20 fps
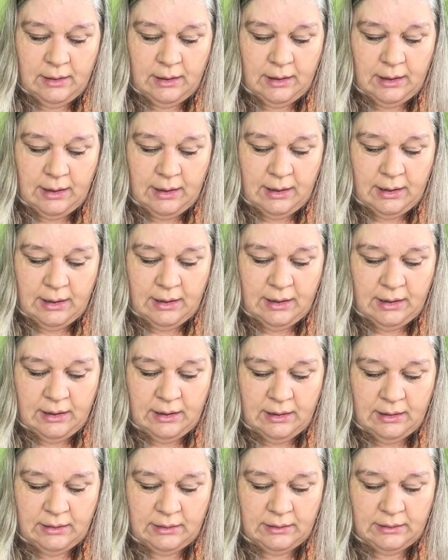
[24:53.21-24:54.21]

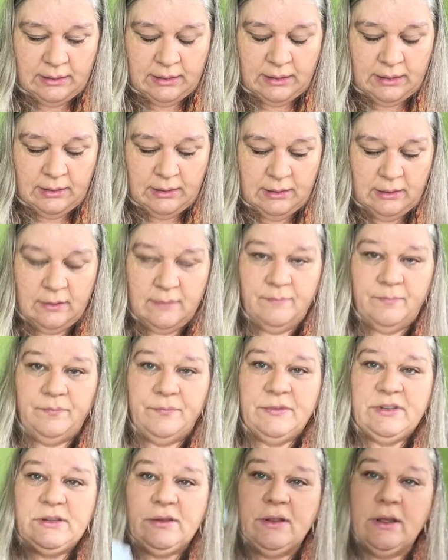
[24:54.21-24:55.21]
And
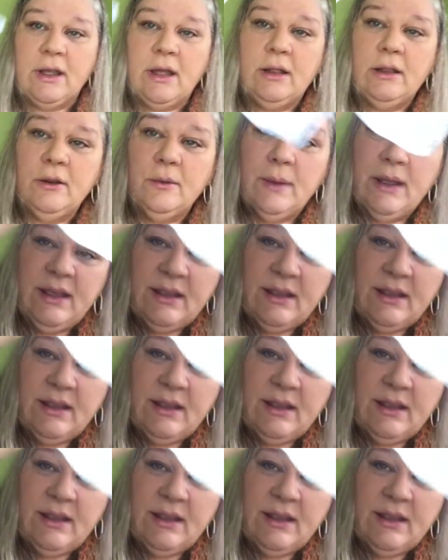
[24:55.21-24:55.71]
So the colorway